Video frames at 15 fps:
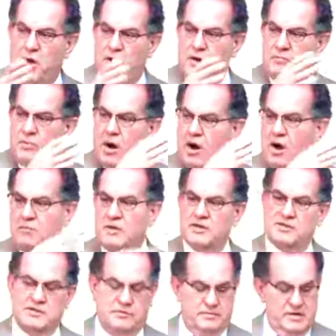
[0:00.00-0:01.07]
Paul and
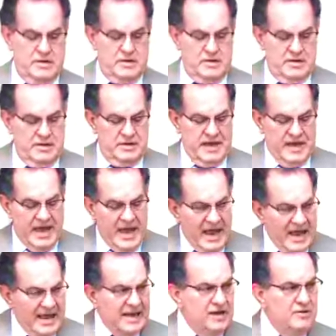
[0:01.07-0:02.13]
Barnabas. They
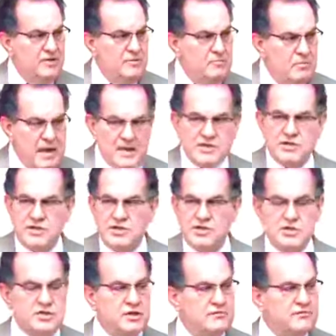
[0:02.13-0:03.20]
hated the
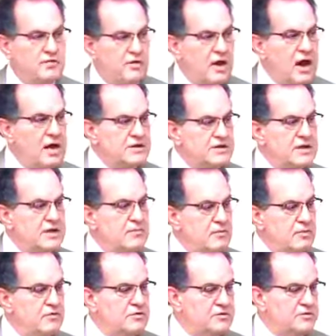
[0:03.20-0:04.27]
message of Christ and
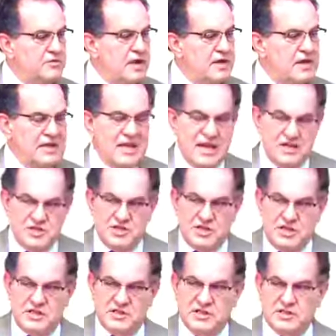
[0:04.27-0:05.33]
Him crucified, that that
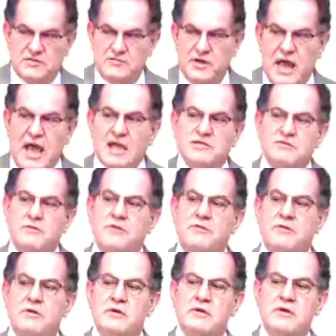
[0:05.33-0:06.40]
Jesus of
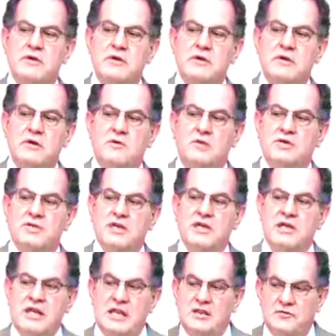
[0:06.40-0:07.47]
Nazareth was
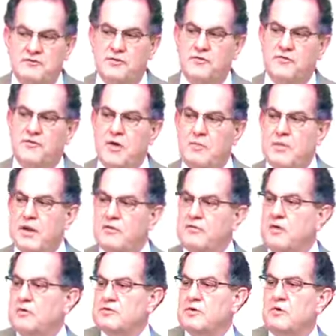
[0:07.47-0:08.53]
indeed the fulfillment
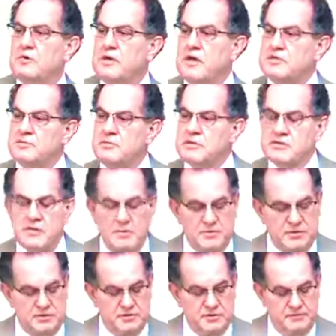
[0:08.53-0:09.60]
of those Old Testament
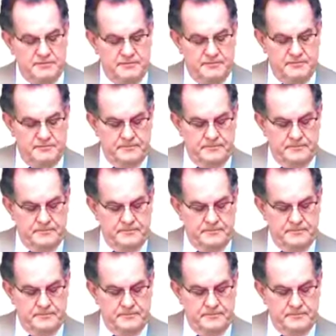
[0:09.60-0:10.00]
scriptures.